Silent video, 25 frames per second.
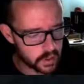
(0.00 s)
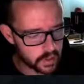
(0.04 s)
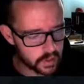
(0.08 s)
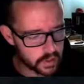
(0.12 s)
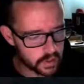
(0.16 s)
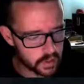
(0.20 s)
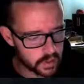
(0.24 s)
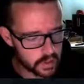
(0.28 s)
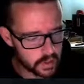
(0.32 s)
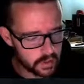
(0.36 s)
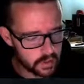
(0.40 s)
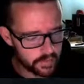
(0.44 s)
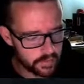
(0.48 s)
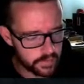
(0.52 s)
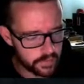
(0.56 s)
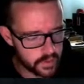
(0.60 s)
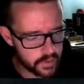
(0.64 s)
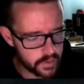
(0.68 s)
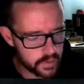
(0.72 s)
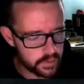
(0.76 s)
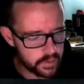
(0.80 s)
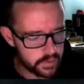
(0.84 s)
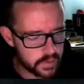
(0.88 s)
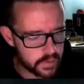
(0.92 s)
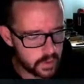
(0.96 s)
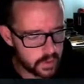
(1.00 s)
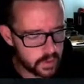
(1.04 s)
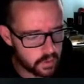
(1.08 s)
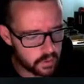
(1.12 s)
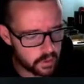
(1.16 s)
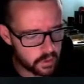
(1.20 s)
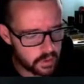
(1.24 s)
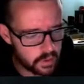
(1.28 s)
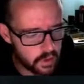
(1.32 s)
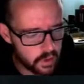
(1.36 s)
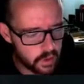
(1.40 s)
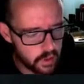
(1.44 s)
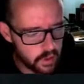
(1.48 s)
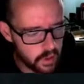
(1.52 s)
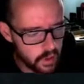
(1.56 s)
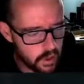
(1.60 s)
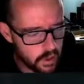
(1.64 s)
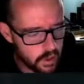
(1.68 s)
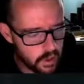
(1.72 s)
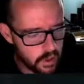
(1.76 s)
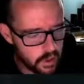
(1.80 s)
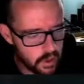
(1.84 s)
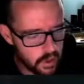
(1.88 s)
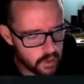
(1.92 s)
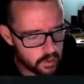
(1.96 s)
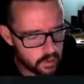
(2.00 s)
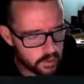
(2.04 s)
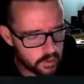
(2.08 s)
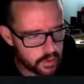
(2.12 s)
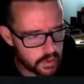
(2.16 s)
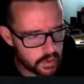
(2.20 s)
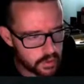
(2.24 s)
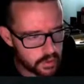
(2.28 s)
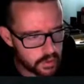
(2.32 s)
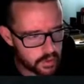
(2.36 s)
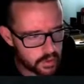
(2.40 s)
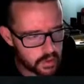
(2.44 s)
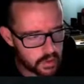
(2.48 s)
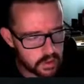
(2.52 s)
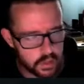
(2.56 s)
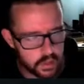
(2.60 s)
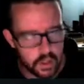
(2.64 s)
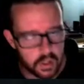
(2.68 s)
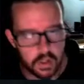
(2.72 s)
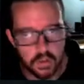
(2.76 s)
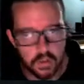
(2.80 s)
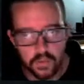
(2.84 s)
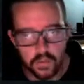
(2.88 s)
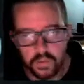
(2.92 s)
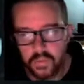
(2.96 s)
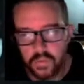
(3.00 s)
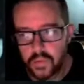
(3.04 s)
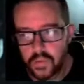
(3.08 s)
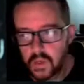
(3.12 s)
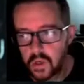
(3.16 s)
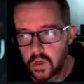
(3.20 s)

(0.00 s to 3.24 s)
Going against a defensive zoner, I would pick Darkseid.